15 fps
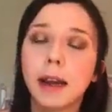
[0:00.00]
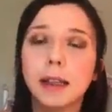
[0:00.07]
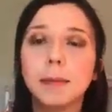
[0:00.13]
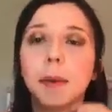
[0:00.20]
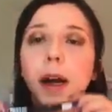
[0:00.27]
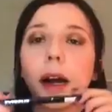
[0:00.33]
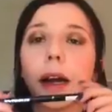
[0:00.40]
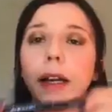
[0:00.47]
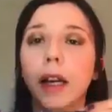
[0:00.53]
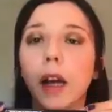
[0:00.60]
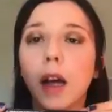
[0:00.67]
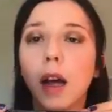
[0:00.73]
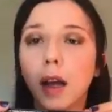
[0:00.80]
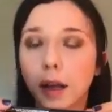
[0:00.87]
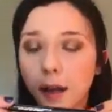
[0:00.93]
It's my
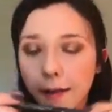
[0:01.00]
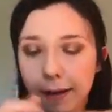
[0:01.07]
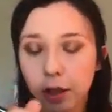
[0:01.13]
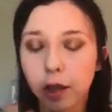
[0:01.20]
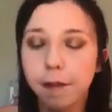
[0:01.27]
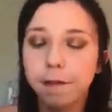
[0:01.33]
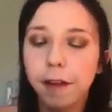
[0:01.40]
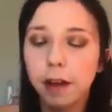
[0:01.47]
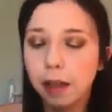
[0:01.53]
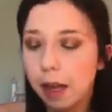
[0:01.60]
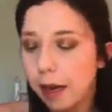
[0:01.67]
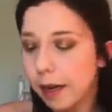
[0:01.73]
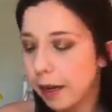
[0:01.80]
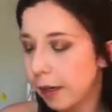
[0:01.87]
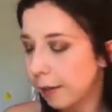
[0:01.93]
Collection felt
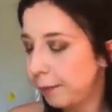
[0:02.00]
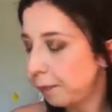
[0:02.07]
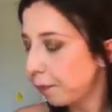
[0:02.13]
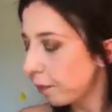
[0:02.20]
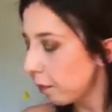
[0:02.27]
liner.